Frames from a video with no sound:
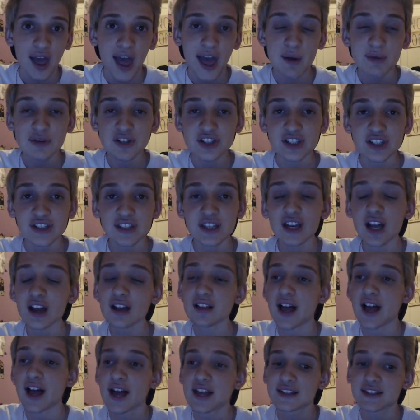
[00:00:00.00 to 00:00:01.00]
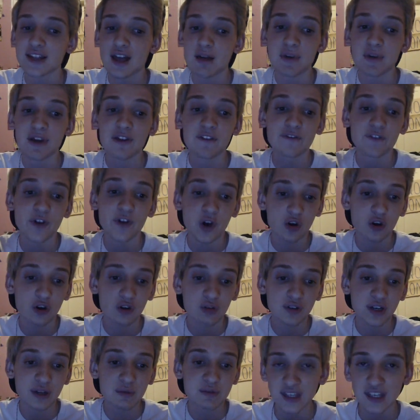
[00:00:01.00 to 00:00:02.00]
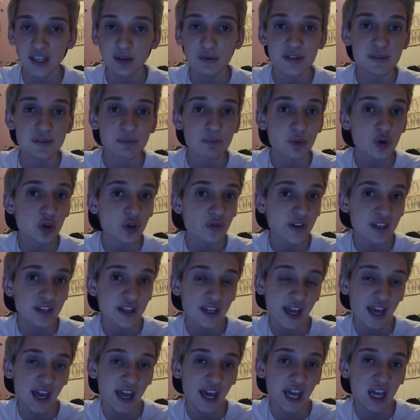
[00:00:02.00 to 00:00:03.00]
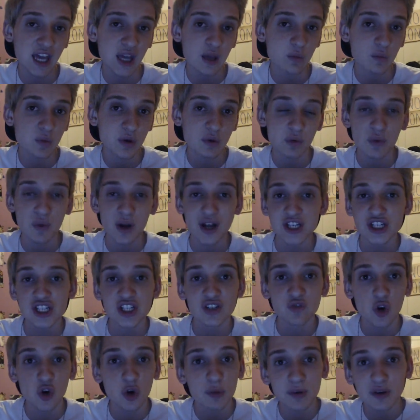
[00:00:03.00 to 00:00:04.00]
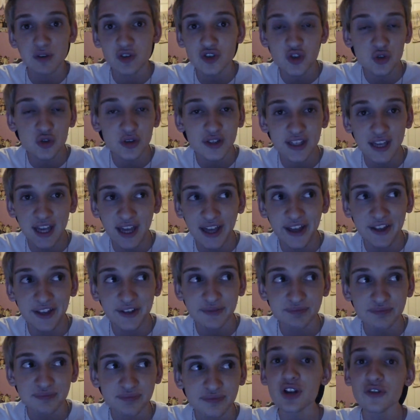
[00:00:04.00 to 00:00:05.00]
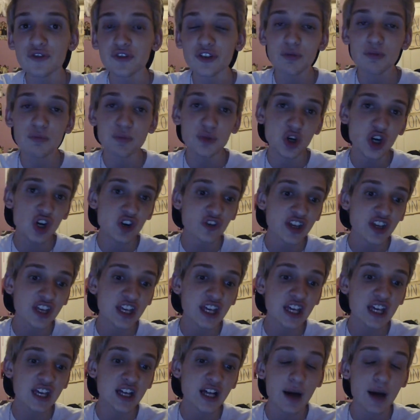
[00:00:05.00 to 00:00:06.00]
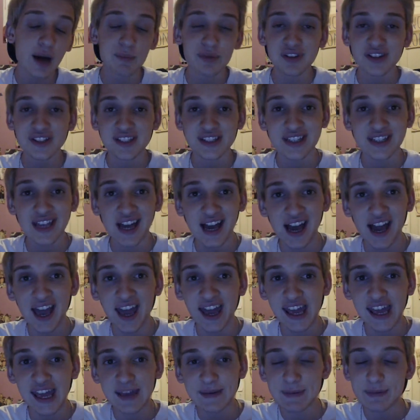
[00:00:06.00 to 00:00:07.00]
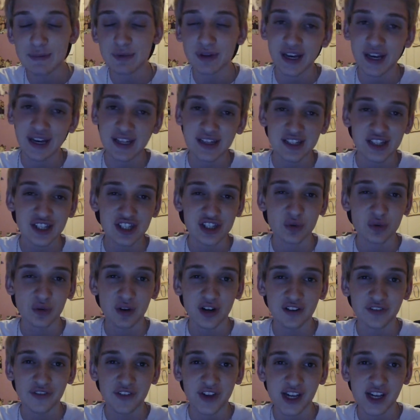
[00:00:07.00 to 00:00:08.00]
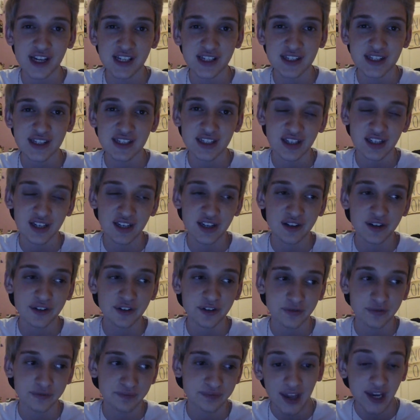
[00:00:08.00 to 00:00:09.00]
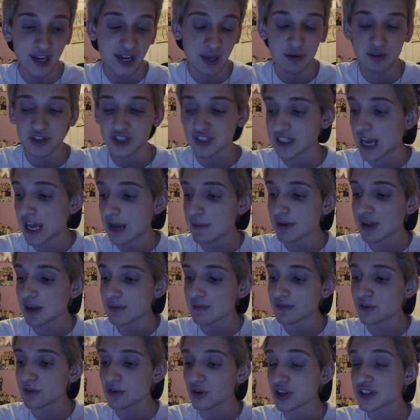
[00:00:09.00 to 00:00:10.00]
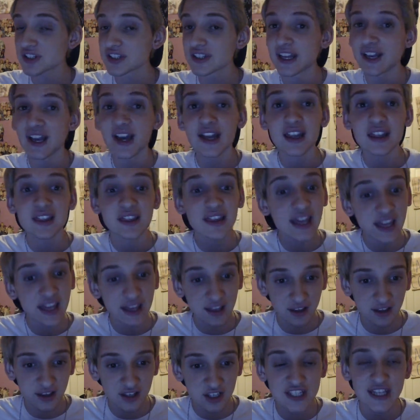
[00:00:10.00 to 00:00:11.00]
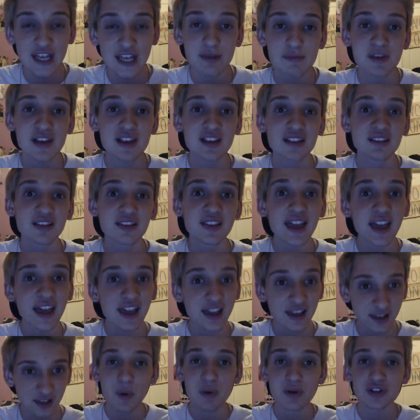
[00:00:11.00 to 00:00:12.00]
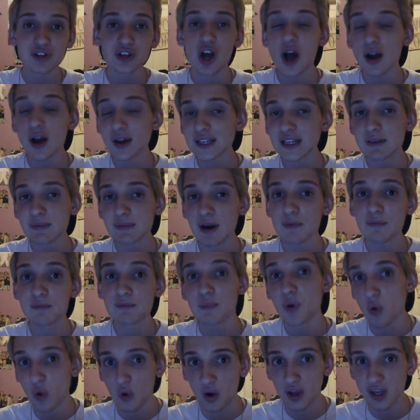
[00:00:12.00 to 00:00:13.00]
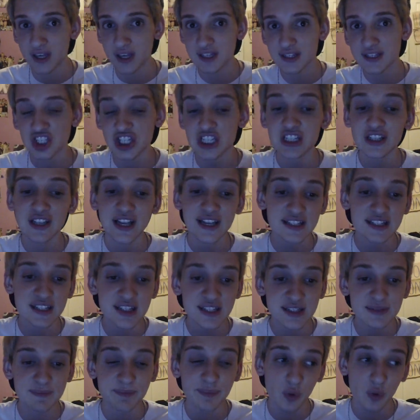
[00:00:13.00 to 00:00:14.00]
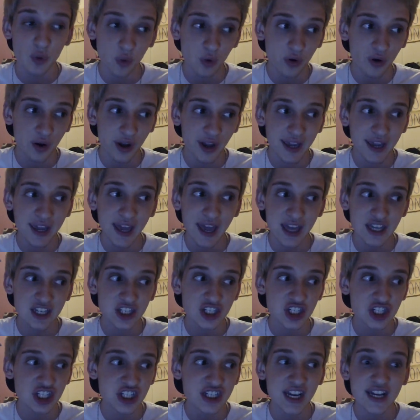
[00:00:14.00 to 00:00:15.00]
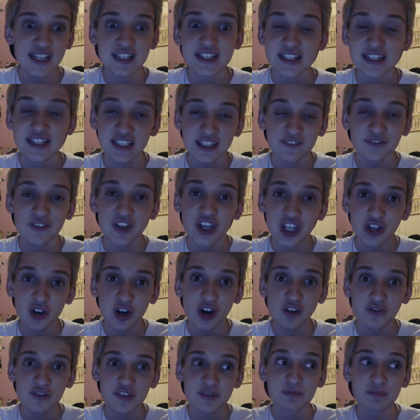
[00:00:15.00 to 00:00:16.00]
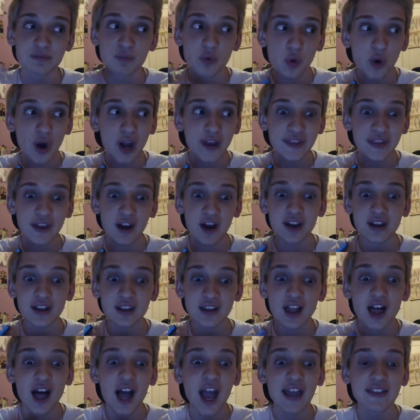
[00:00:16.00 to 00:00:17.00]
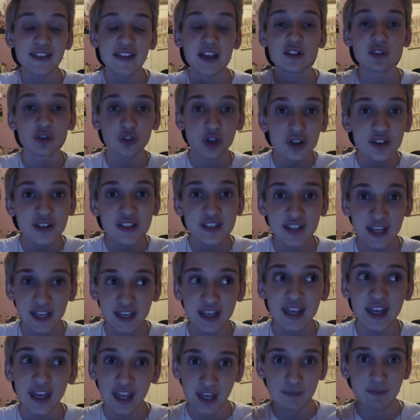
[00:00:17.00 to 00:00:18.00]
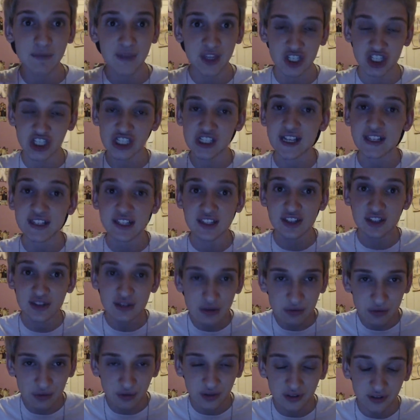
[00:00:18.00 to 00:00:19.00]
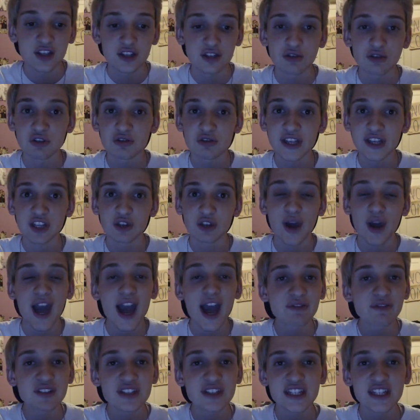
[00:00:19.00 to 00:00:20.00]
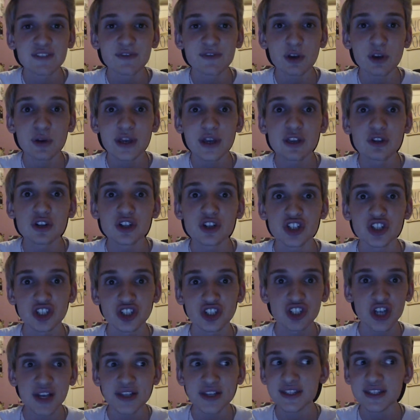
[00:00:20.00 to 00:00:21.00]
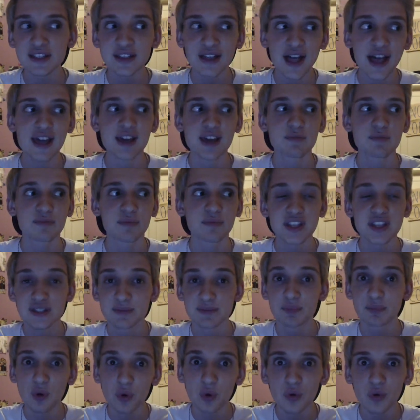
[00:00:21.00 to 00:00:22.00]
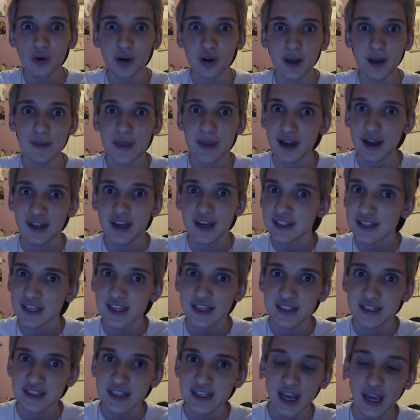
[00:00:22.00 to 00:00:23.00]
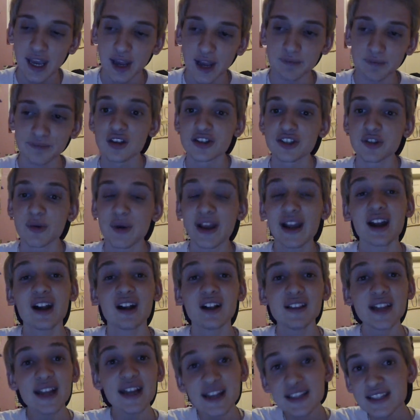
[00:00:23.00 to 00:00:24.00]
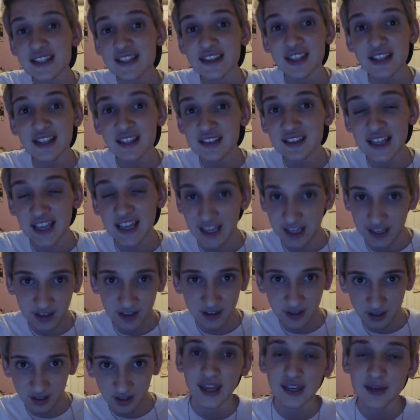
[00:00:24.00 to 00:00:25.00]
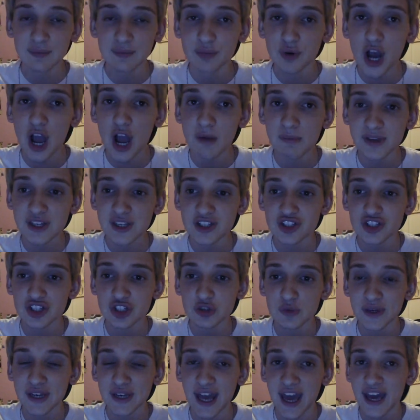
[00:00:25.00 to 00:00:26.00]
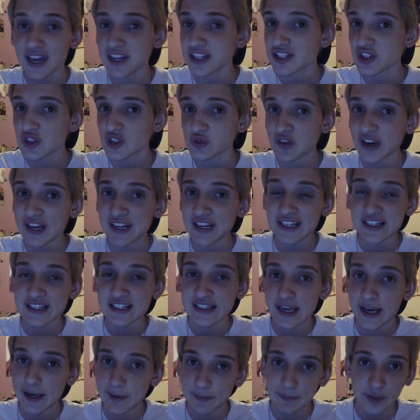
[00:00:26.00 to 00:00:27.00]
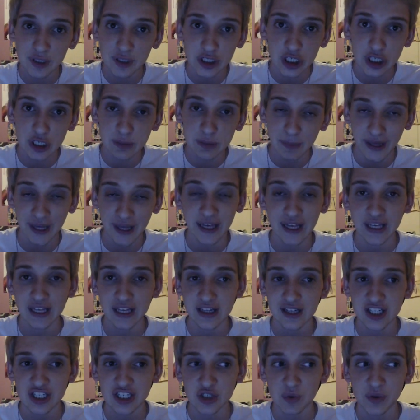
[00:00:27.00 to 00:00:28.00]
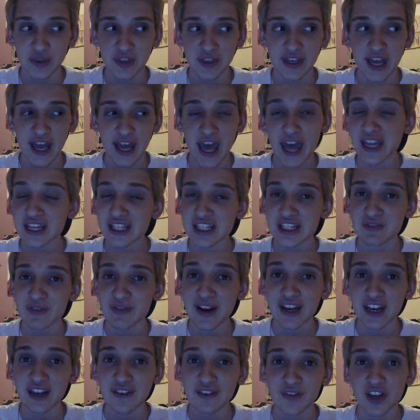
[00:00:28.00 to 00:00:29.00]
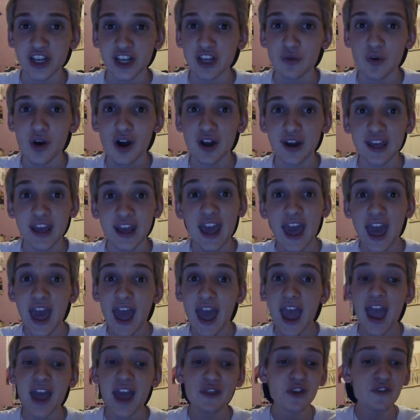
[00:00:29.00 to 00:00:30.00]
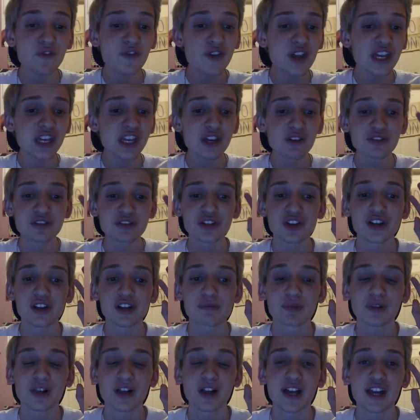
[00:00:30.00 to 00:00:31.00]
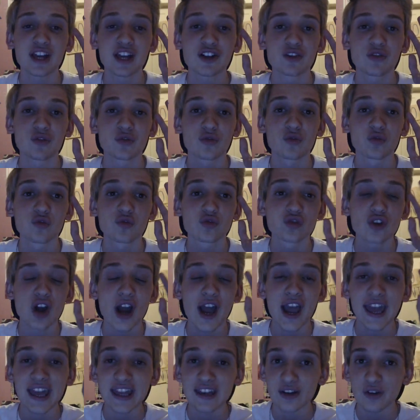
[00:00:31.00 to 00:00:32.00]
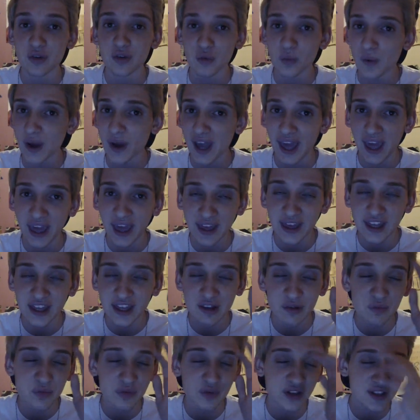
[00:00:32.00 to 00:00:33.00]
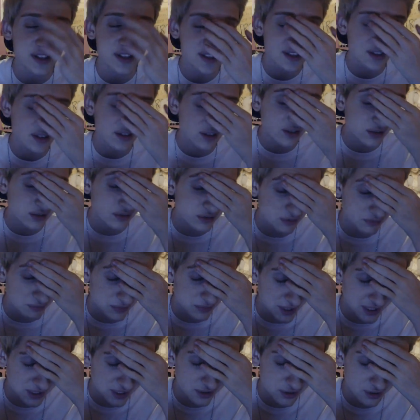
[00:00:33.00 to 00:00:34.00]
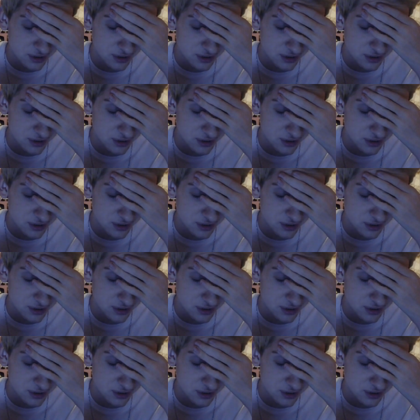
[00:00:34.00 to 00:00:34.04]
I was just sitting in class on my phone. It was movie day. We were watching Romeo and Juliet. Beautiful movie, couples dying, people getting into sword fights, you know. And I was just typing on my phone. All of a sudden I got a link. She sent me a link. We were talking about boys. She liked this boy and she had seen a video of this boy online that looked like him that she liked in school. So she was like, you have to see this video. He looks just like this boy. I'm not gonna say his name. So I clicked the link and it brought me to an X-rated Tumblr page with an X-rated video on it. And the video started playing right away. It was, oh my